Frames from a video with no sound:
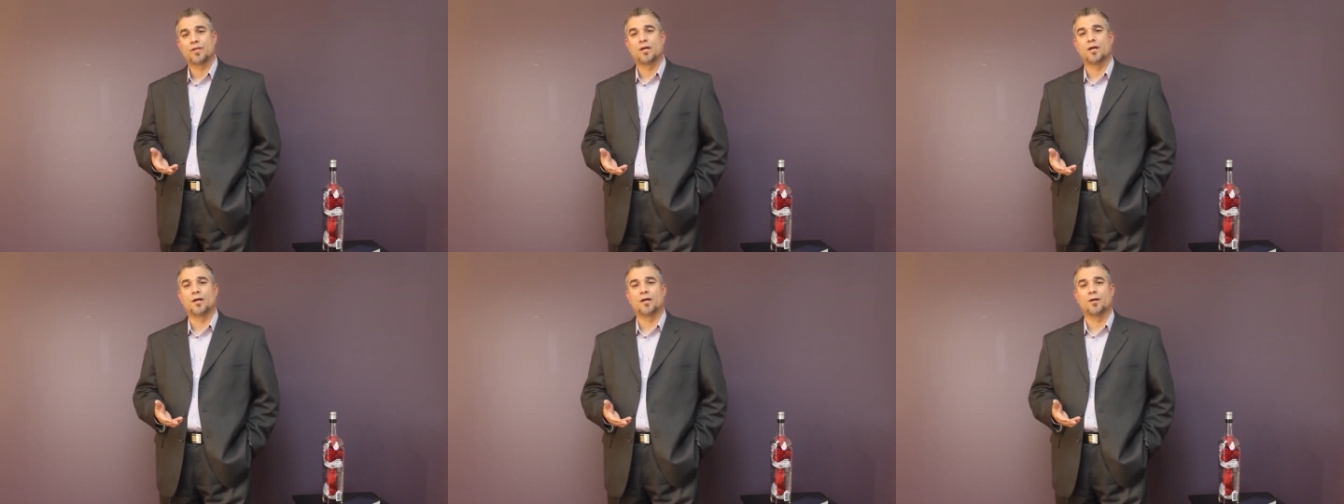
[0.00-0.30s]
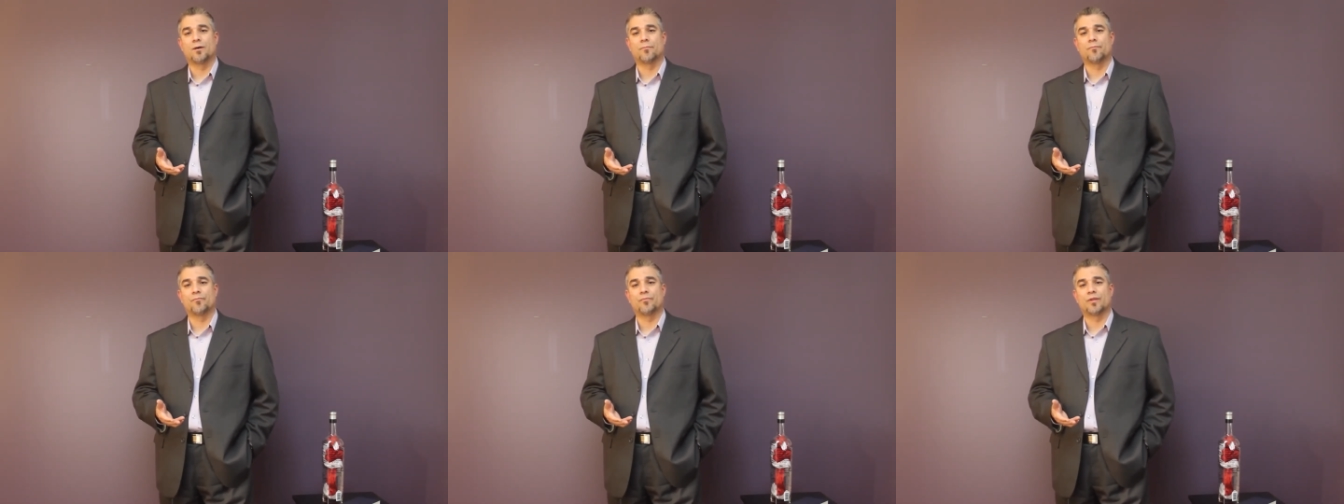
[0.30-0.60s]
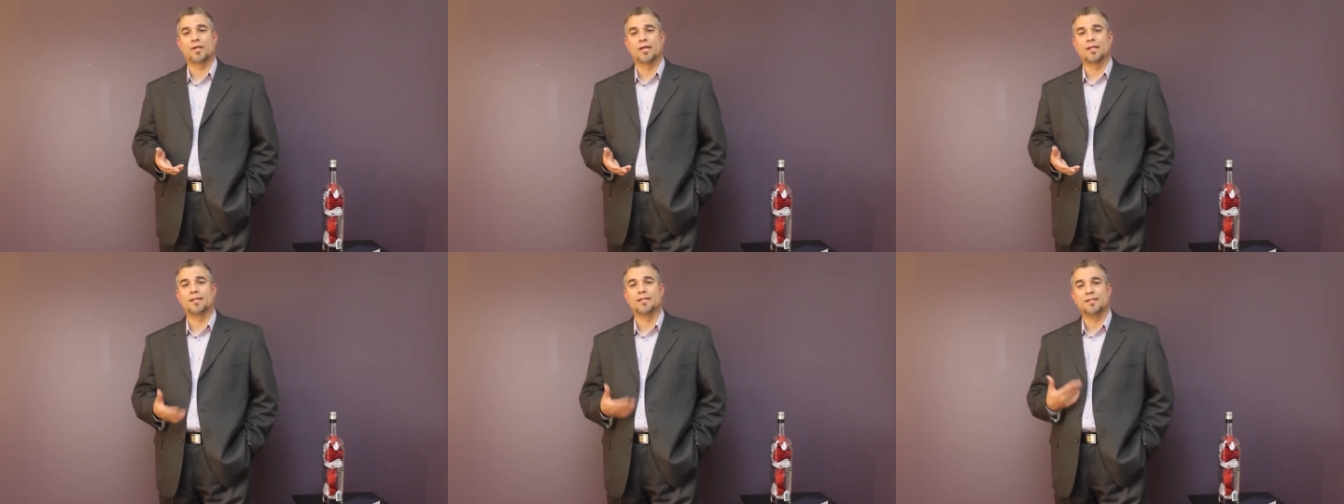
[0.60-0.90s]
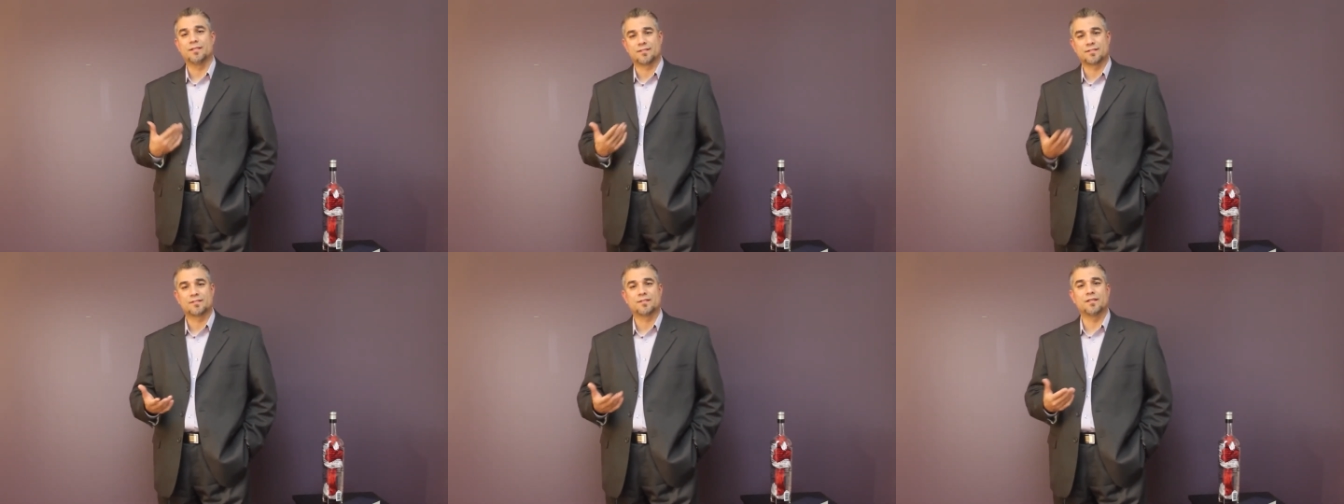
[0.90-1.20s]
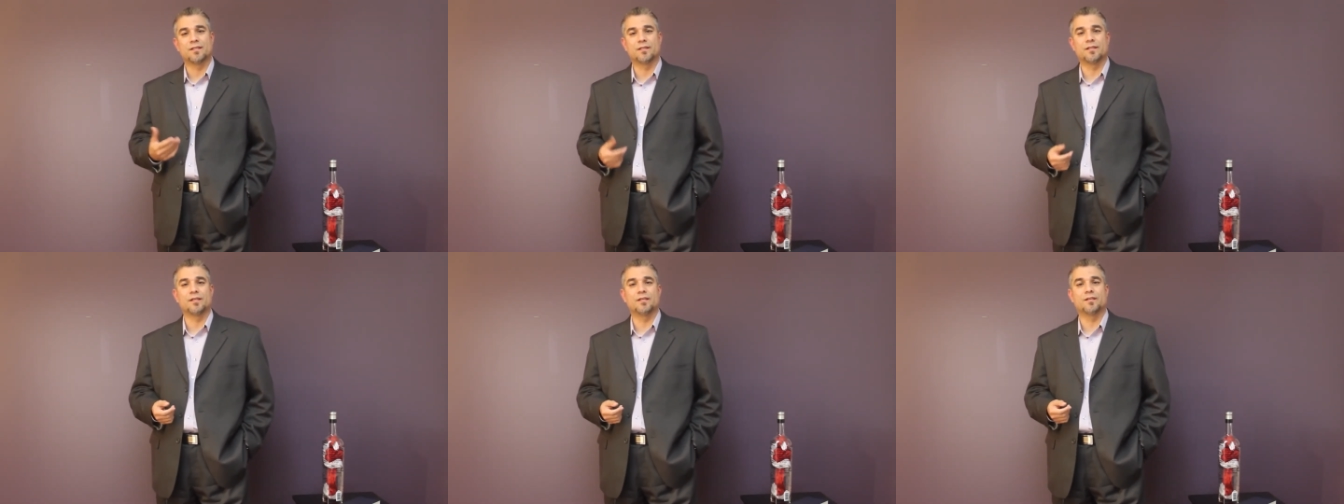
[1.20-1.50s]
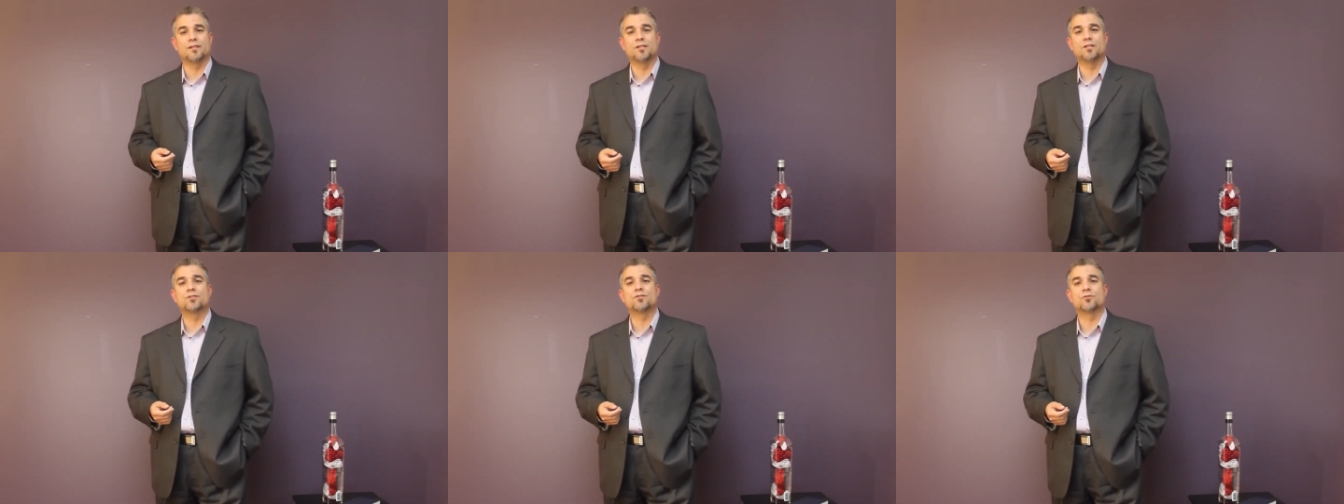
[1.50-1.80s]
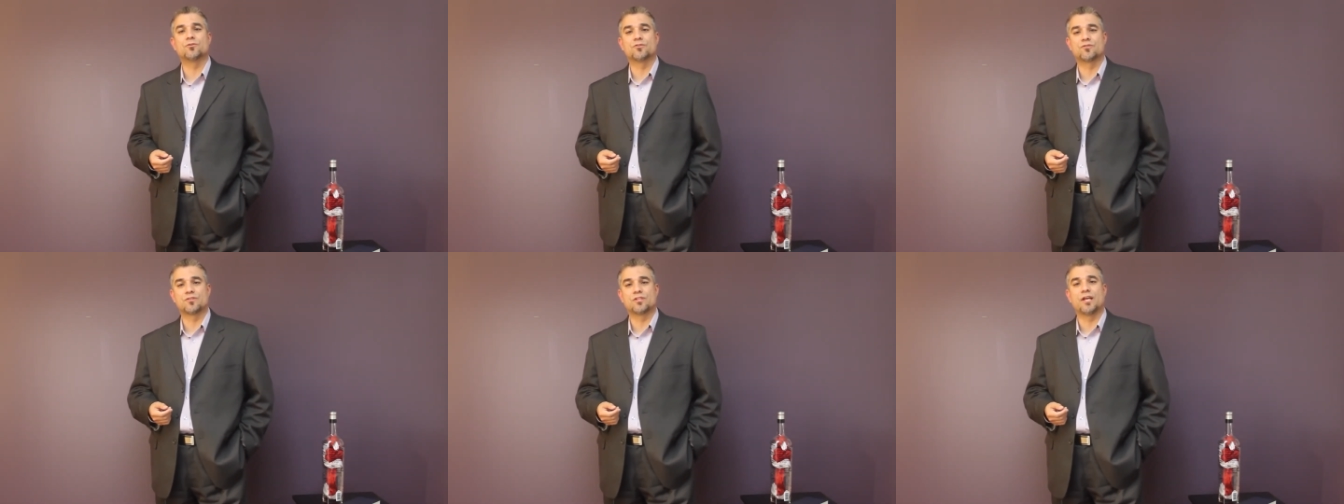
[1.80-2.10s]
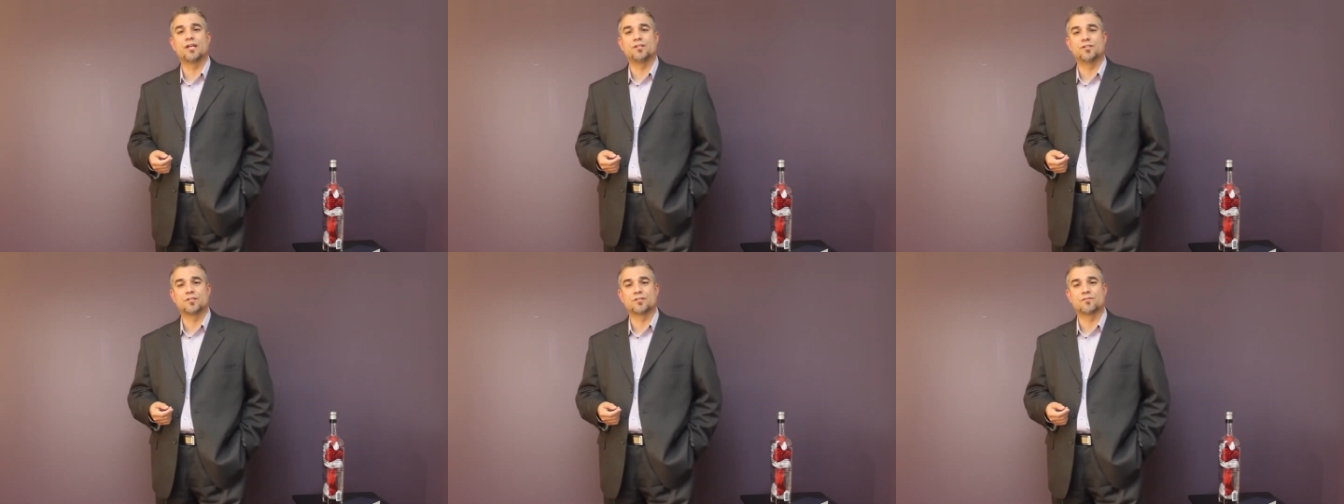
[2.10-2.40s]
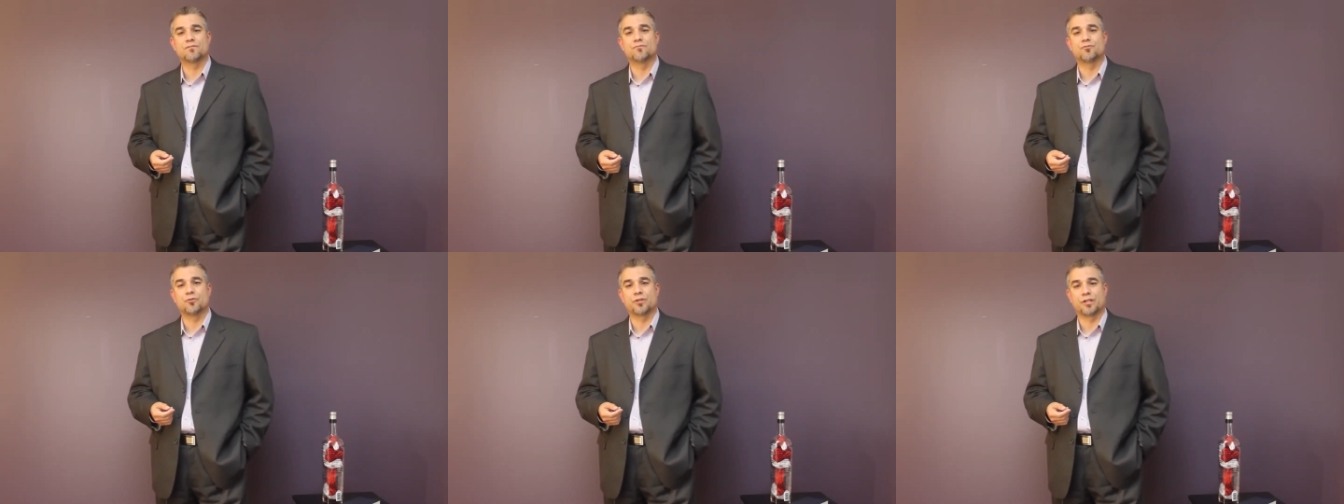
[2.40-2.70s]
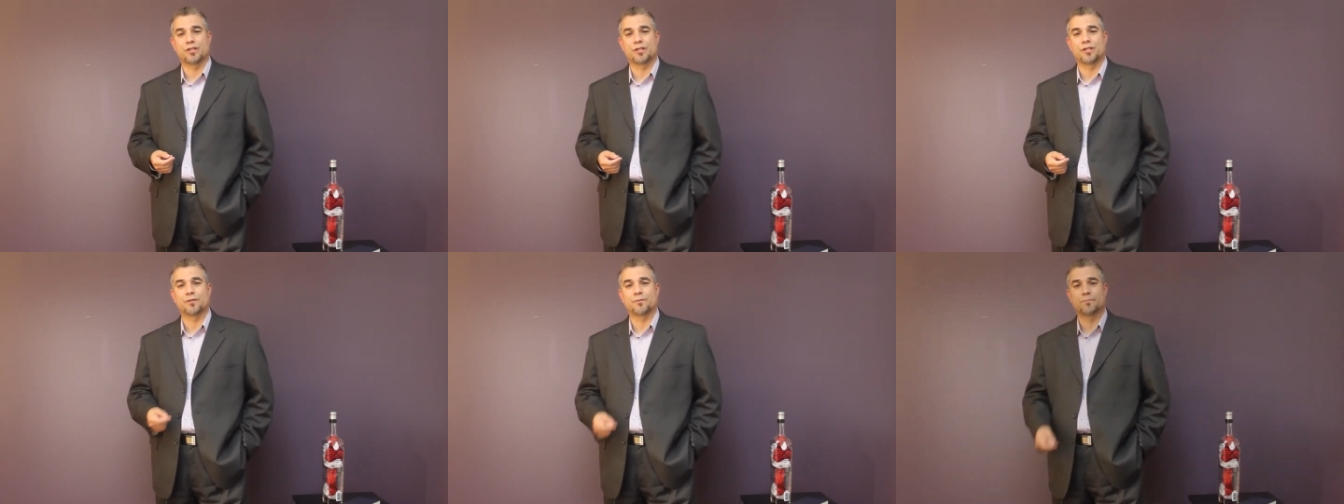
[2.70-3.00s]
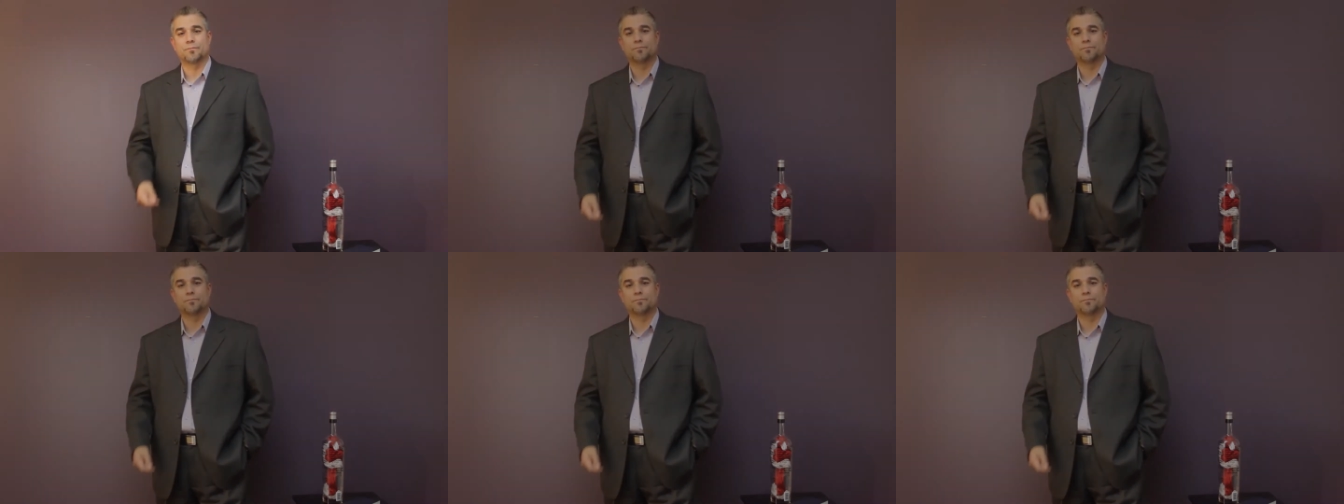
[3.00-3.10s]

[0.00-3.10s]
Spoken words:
at least in the initial stages of drinking.